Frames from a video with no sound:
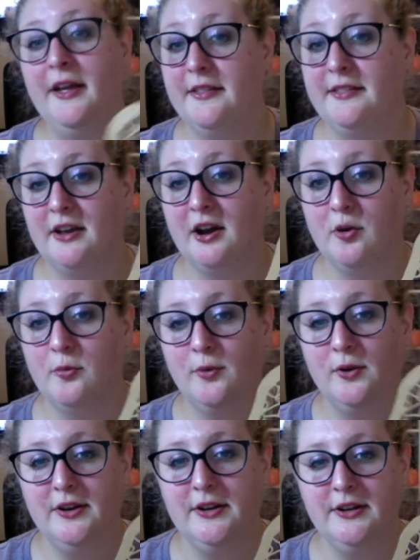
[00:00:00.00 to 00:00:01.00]
They are
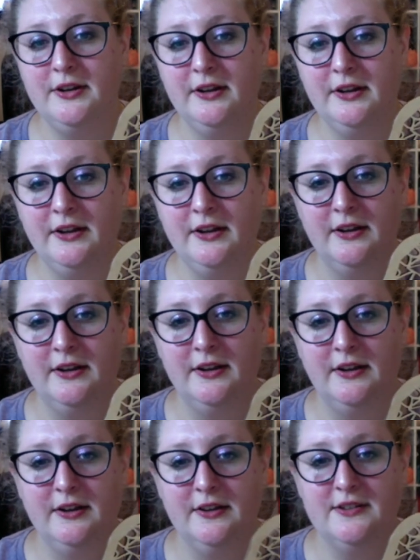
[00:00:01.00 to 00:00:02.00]
wood,
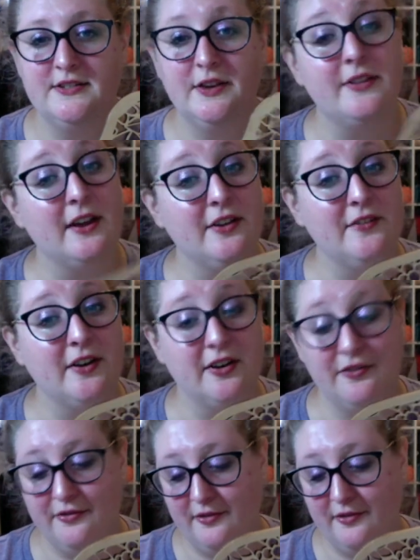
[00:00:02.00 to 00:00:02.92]
so they are very